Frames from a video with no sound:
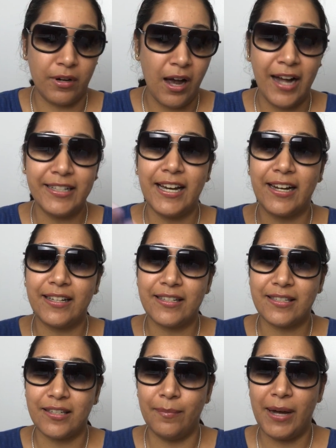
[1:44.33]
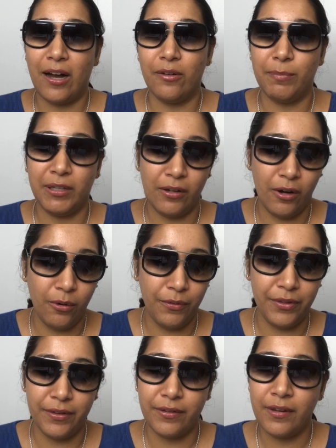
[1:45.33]
contact us somehow below,
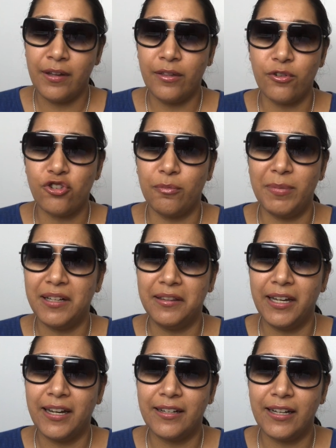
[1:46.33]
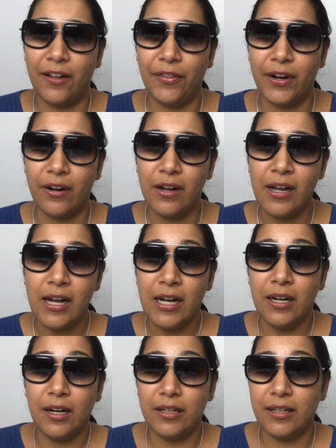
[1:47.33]
and there should be a link down there.
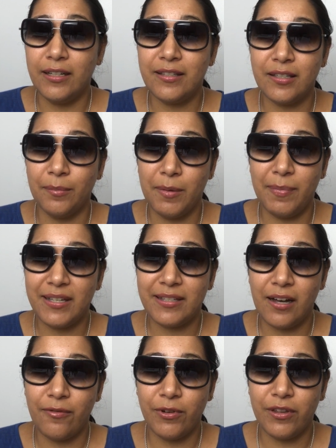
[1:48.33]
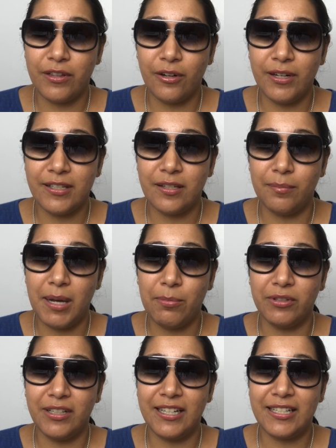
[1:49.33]
Uh, it's some of the best software that there is to be
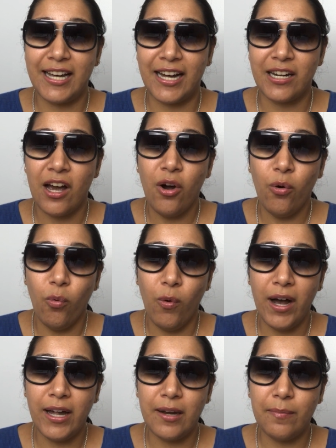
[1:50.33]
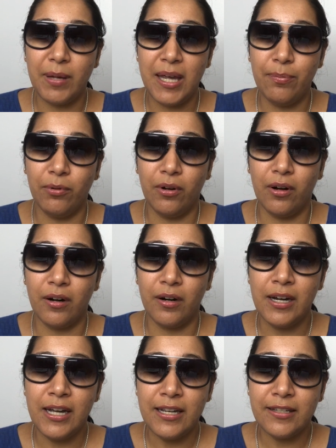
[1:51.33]
able to detect what people
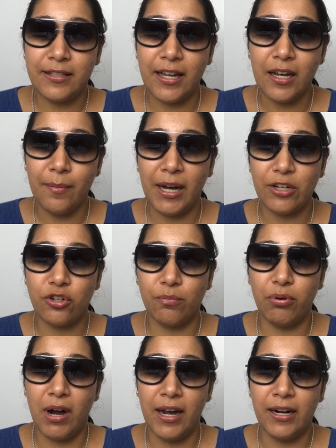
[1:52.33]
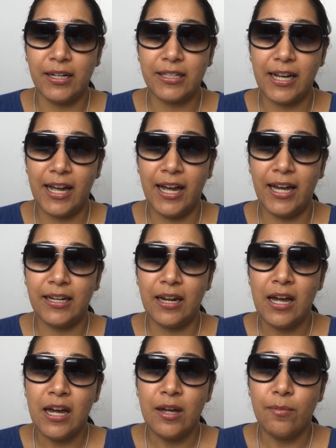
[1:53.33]
are saying about your product and
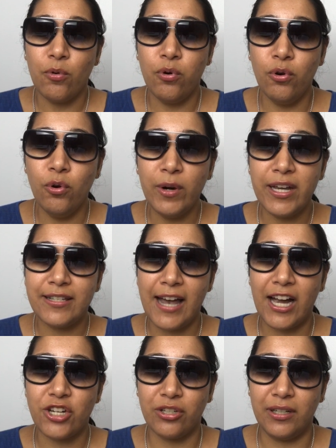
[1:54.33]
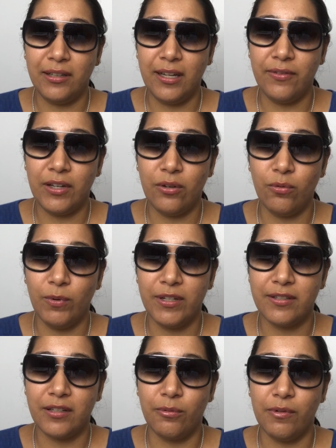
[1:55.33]
who is actually leaving you
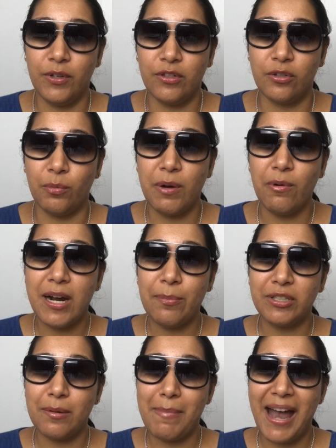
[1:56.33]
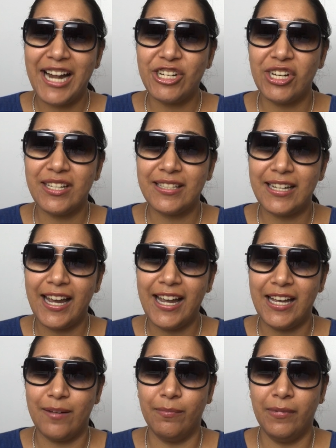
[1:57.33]
one-star reviews. So we were able to match his
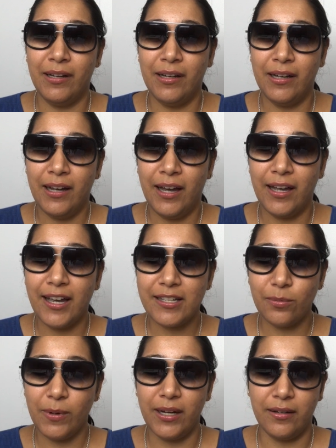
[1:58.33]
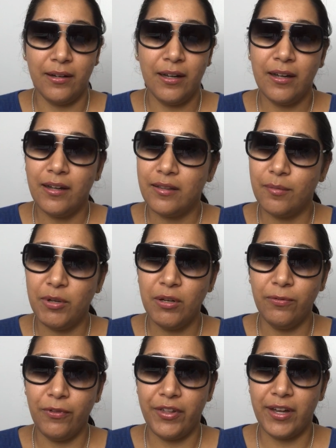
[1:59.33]
name, and guess what? The
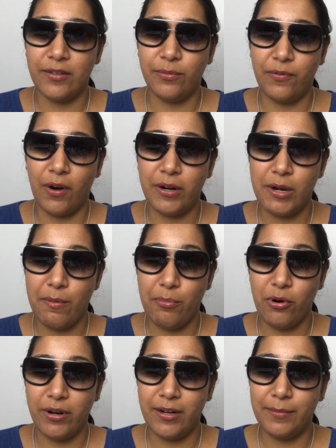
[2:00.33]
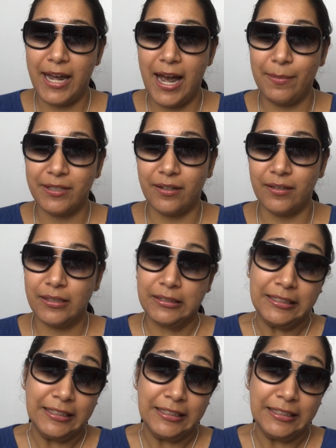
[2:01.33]
beautiful thing is we've already reported him to Amazon.